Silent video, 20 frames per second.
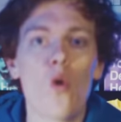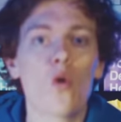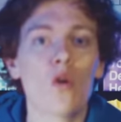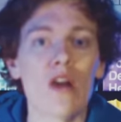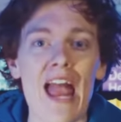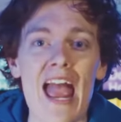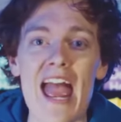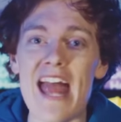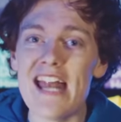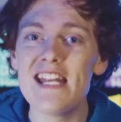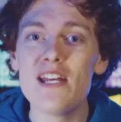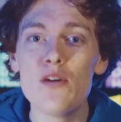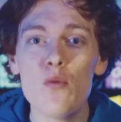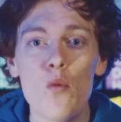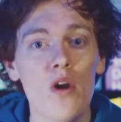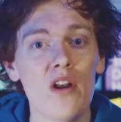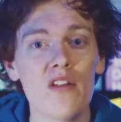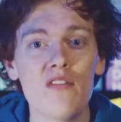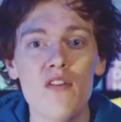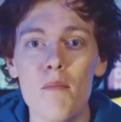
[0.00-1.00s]
or any
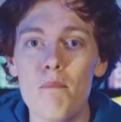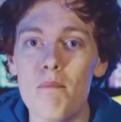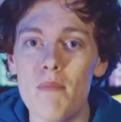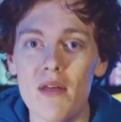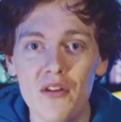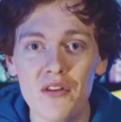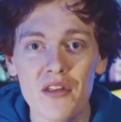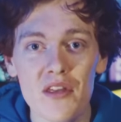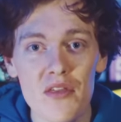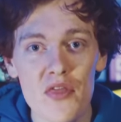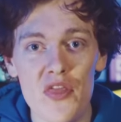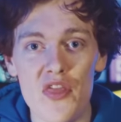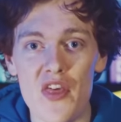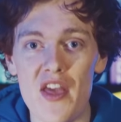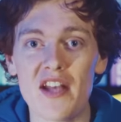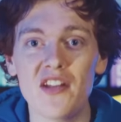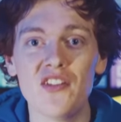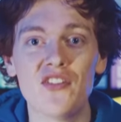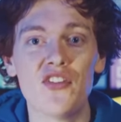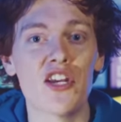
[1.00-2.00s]
one of a million
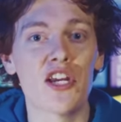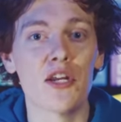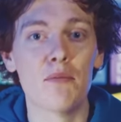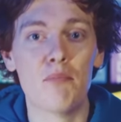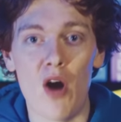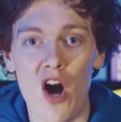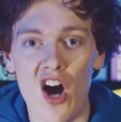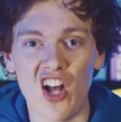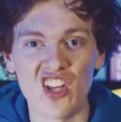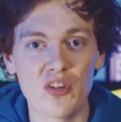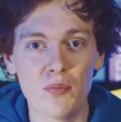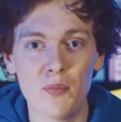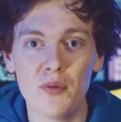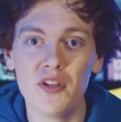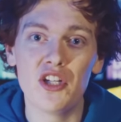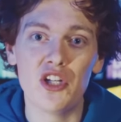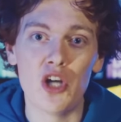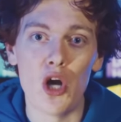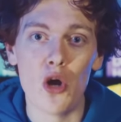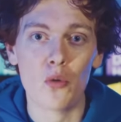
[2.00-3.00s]
things that could
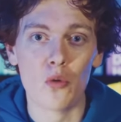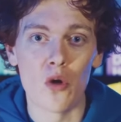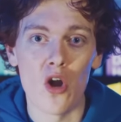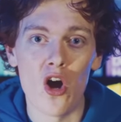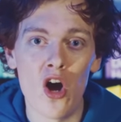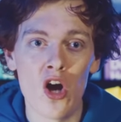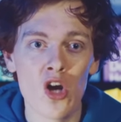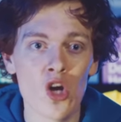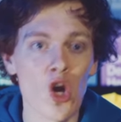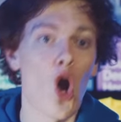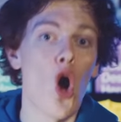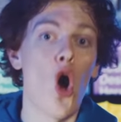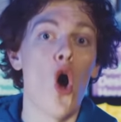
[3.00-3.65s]
possibly go wrong,